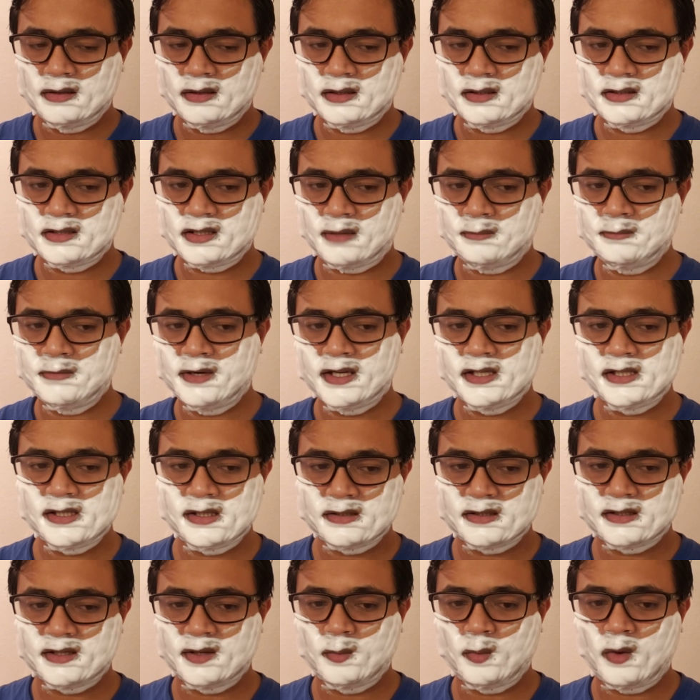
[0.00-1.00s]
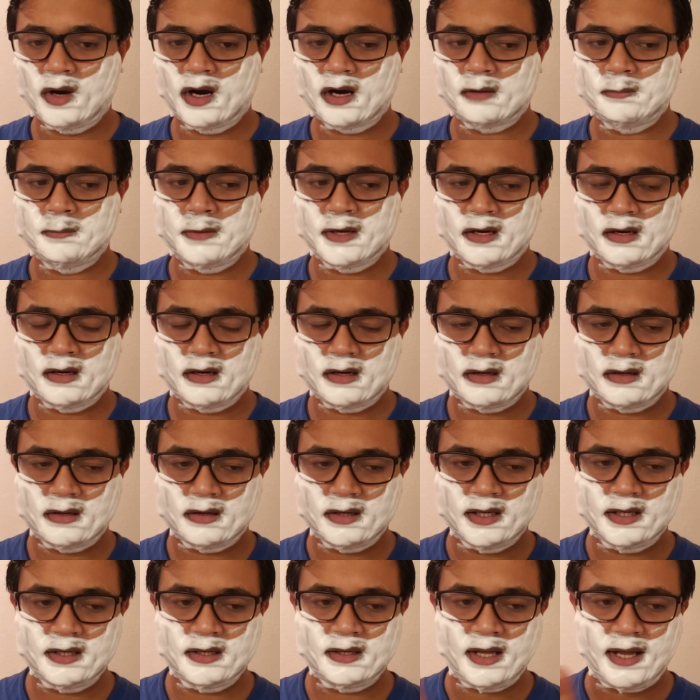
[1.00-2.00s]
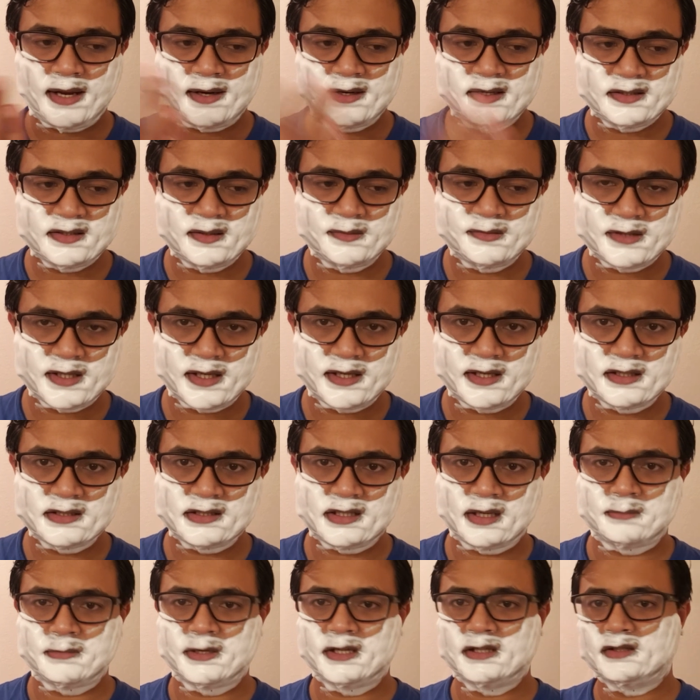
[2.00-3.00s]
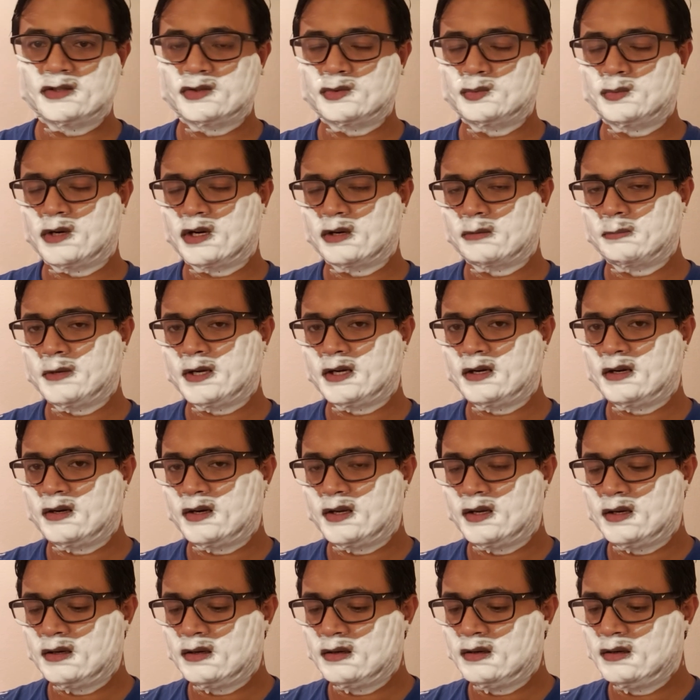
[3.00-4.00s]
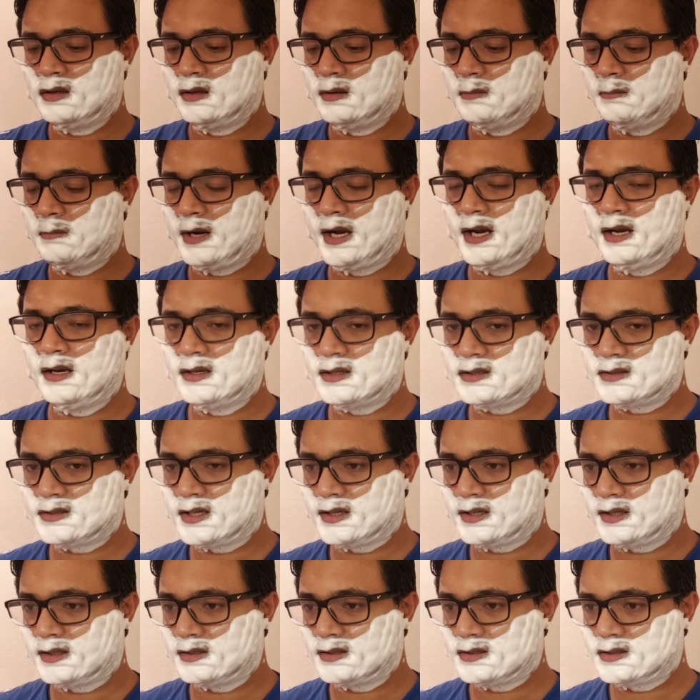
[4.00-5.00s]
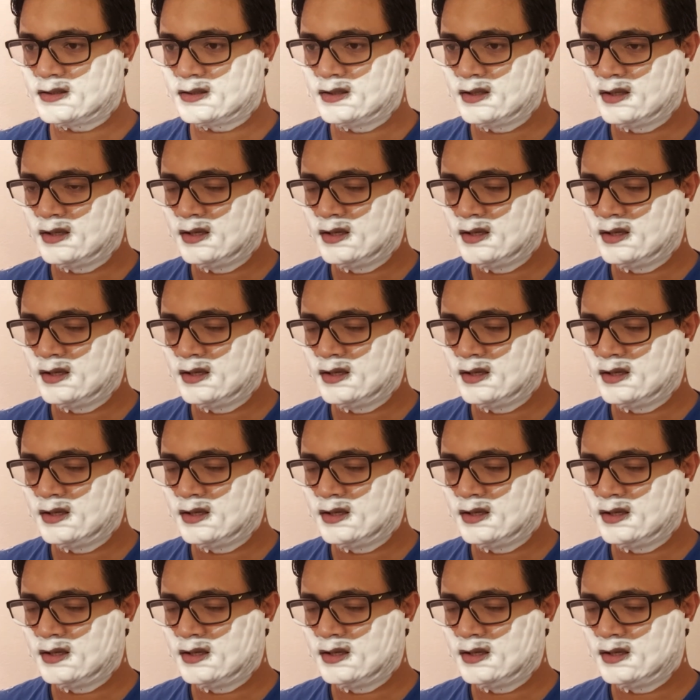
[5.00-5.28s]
Some razors they work better in aggressive settings. Some razors work better in milder settings.